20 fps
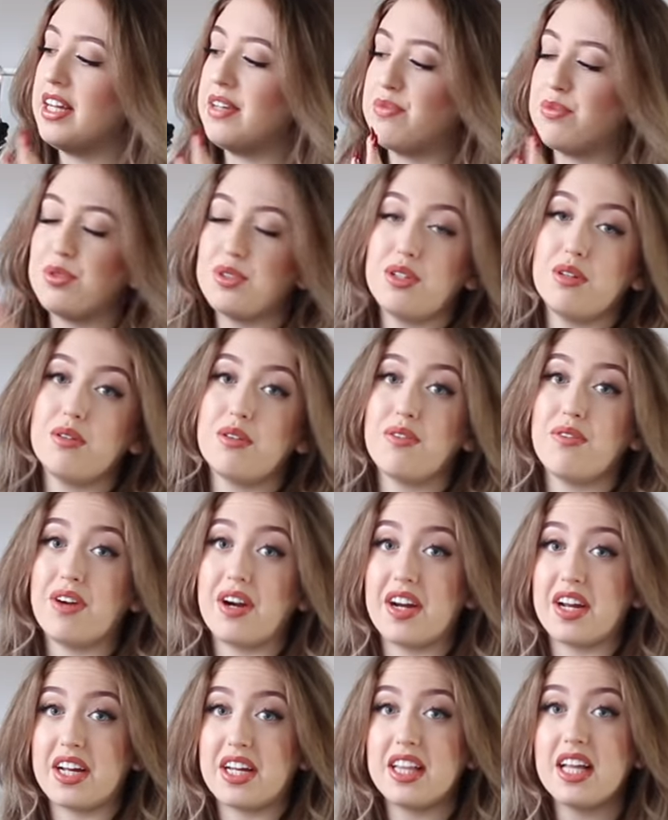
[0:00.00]
it would look
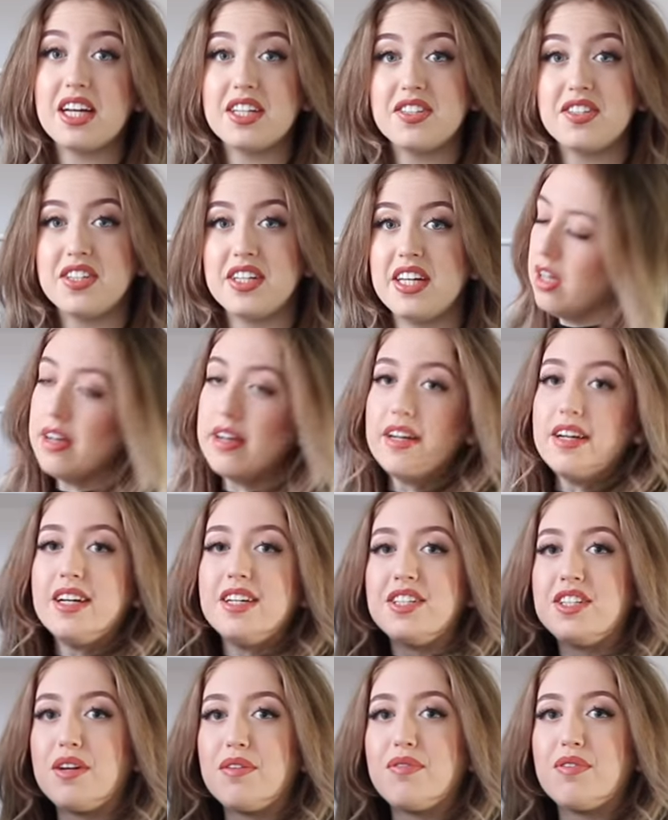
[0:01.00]
very classy.
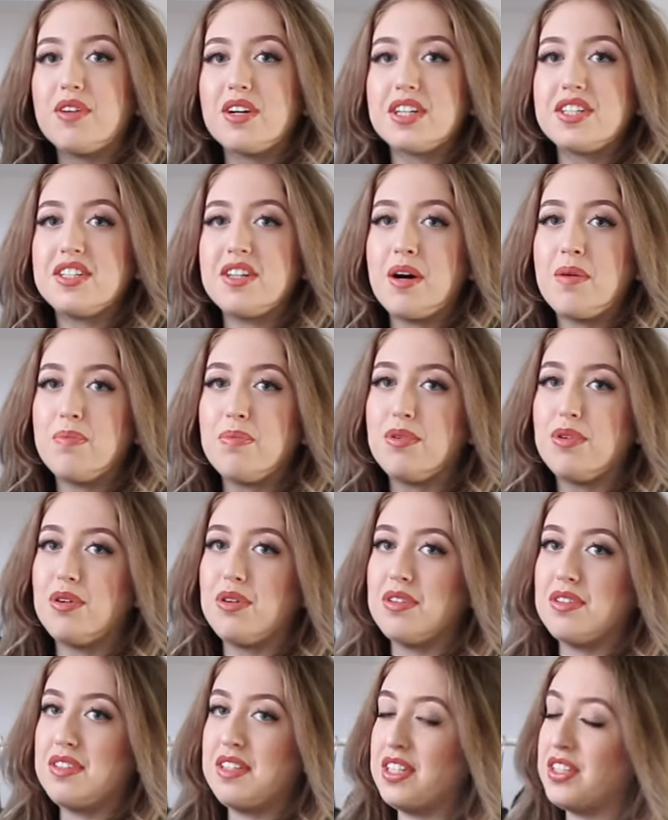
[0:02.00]
So for
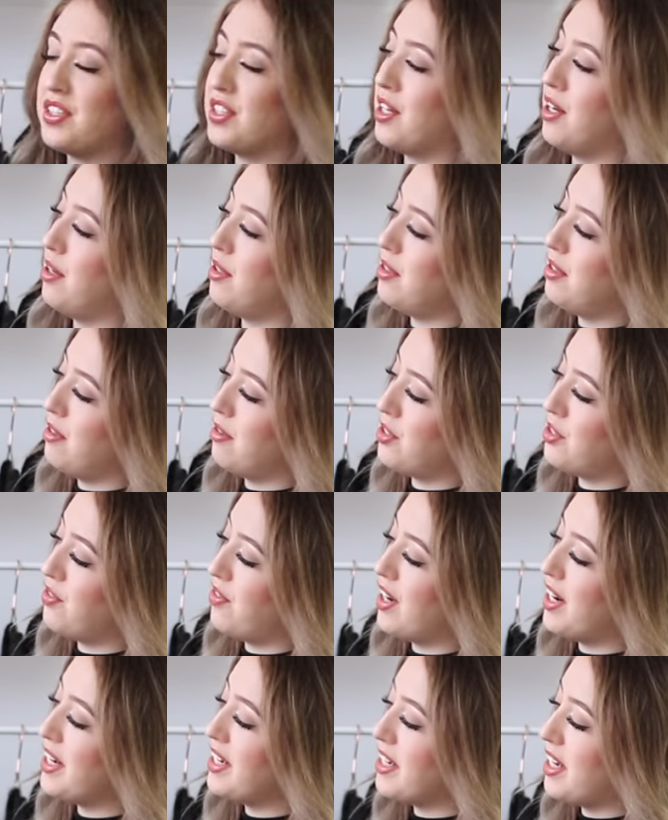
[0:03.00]
example, this coat looks
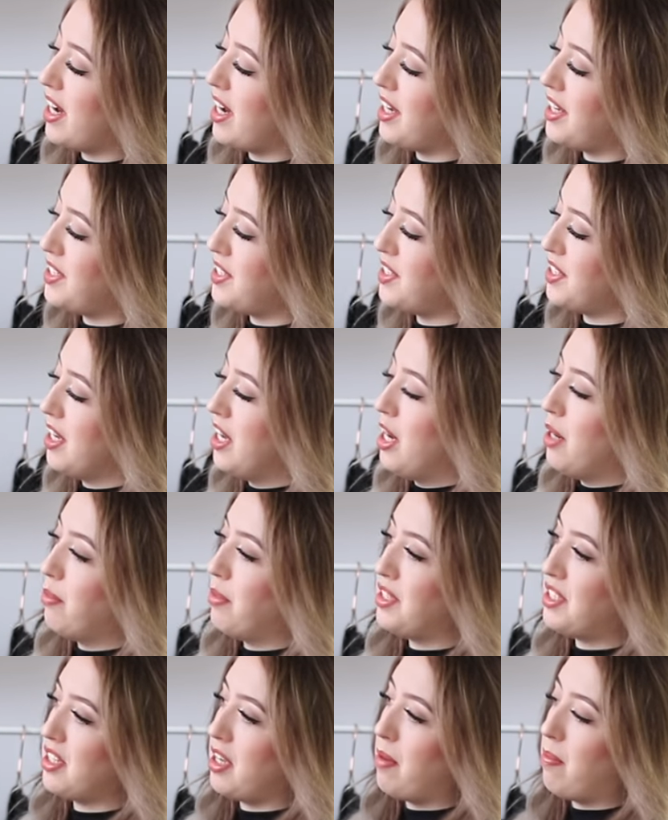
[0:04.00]
very nice
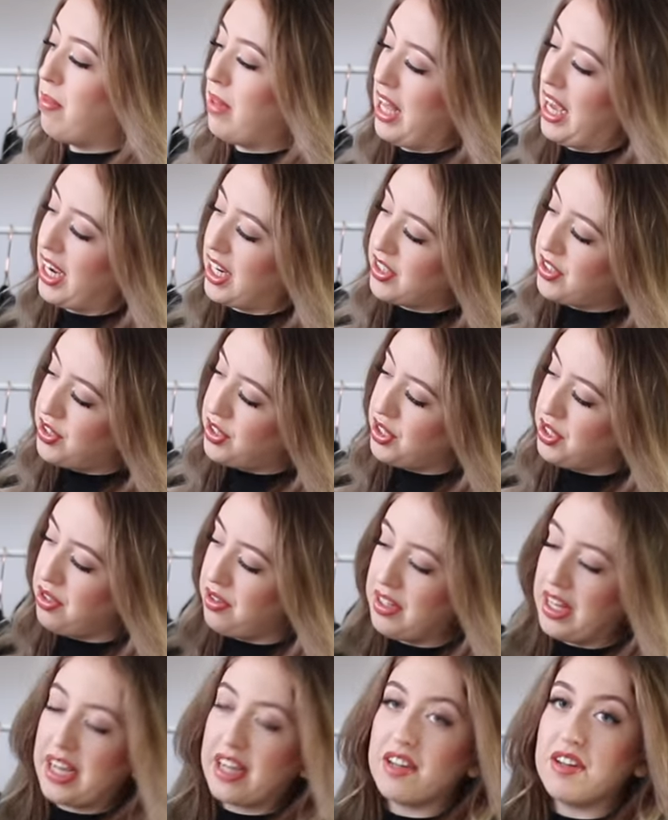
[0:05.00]
with a black
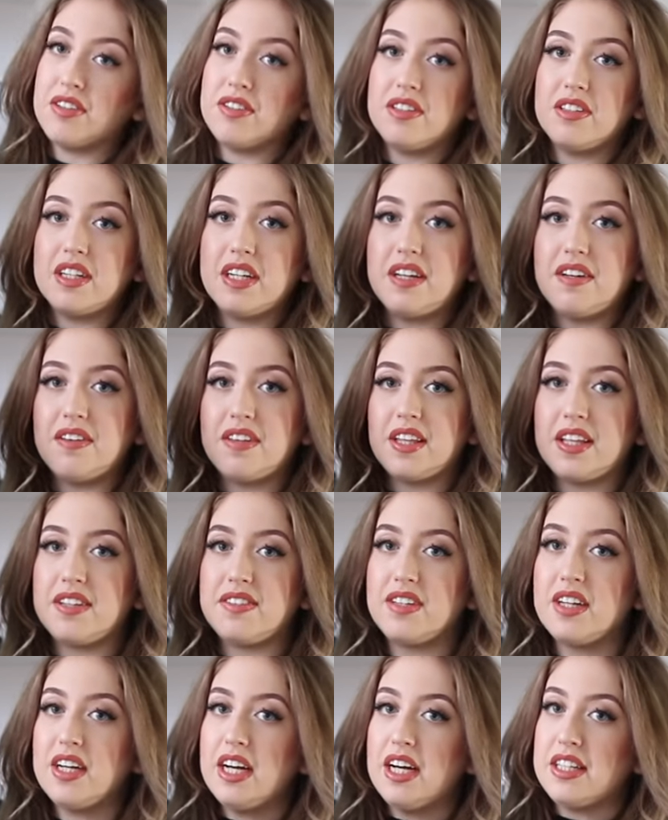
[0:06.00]
turtleneck underneath
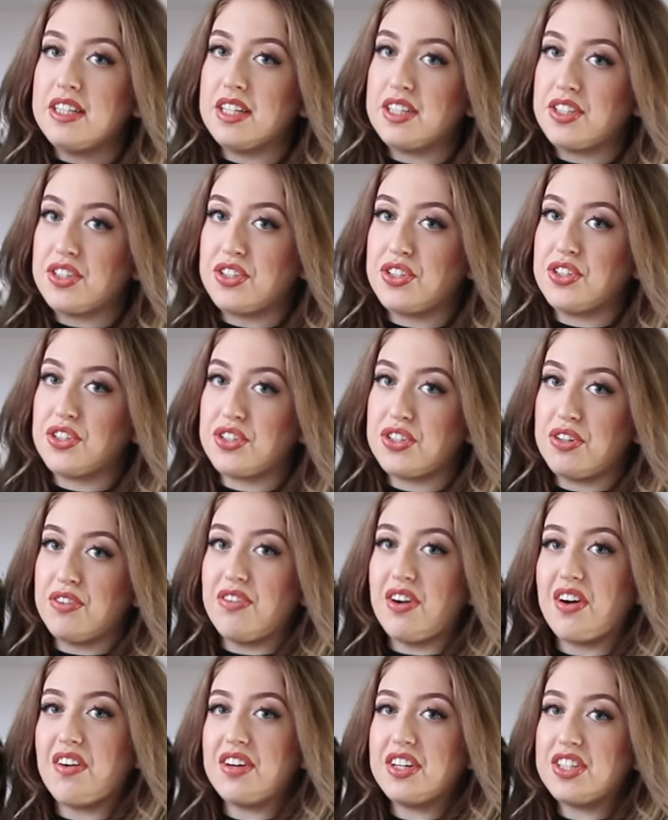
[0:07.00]
it. This is just a
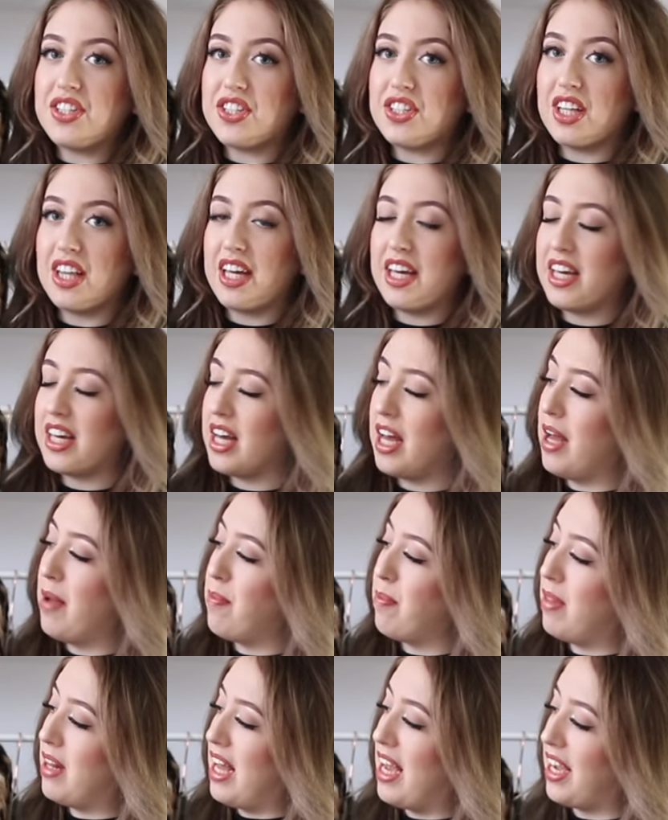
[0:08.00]
very sleek
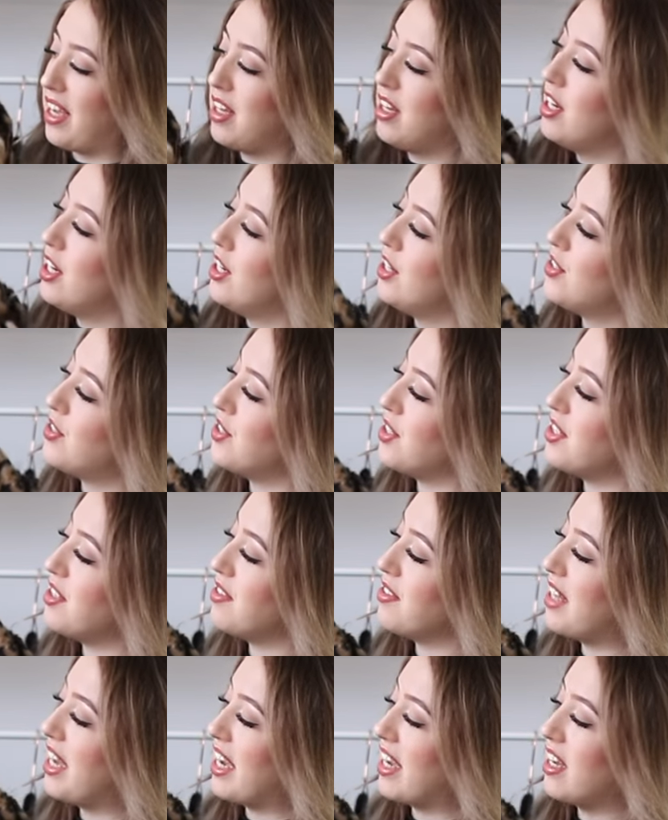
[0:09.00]
and black
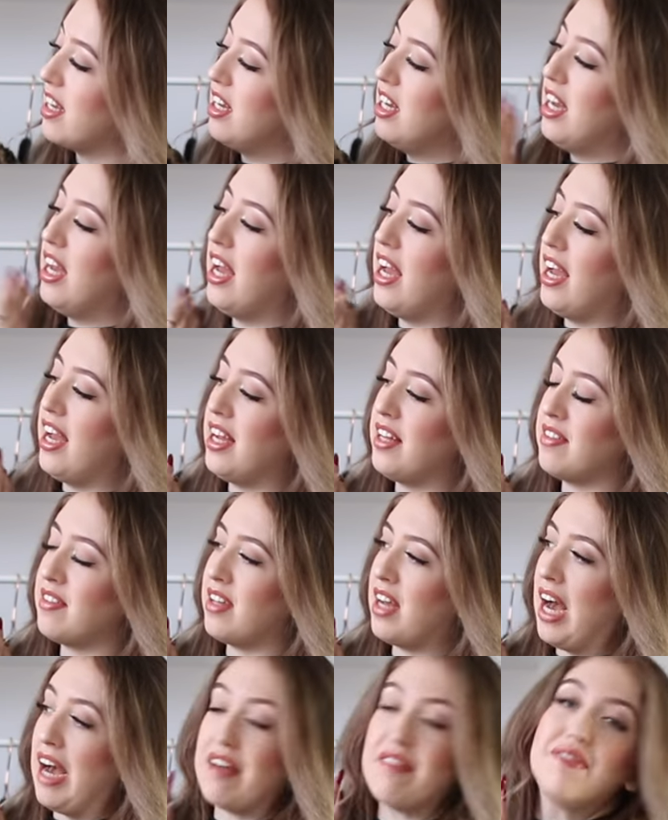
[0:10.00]
turtleneck and
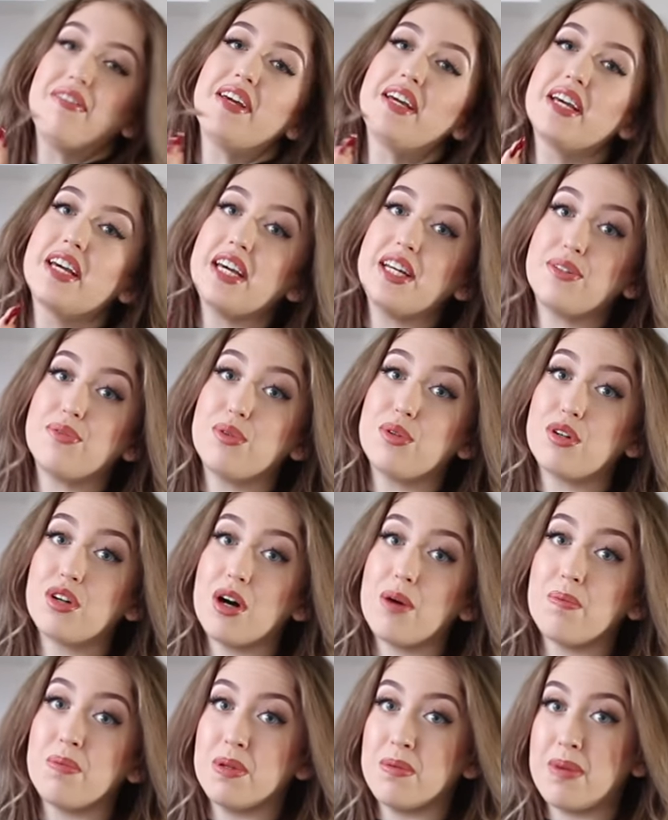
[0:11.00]
I think it will
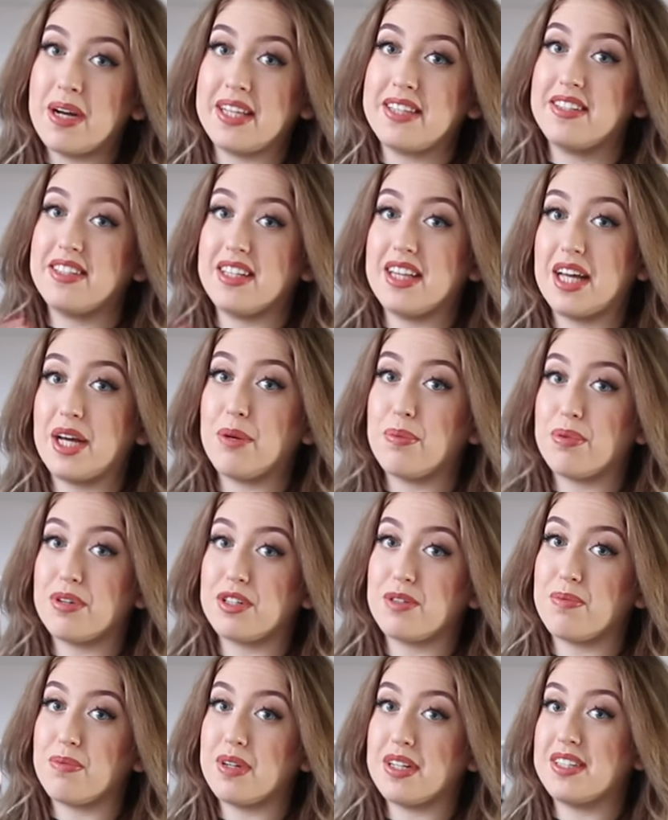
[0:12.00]
complement the
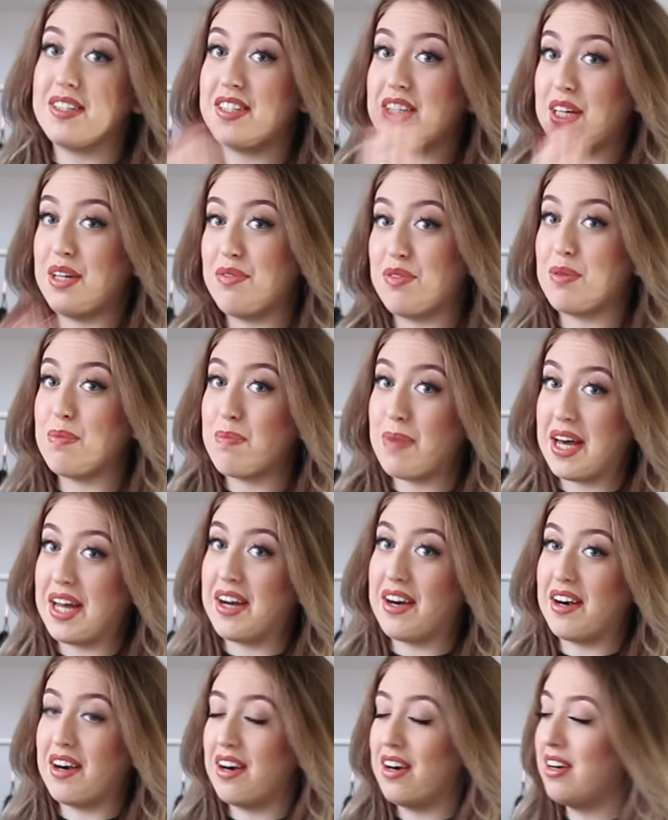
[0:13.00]
leopard print even
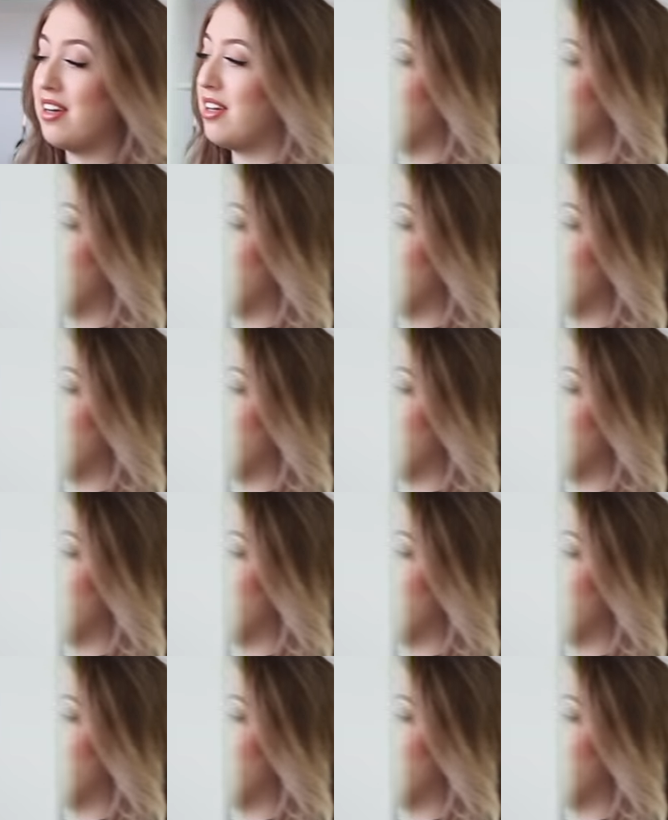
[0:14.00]
better.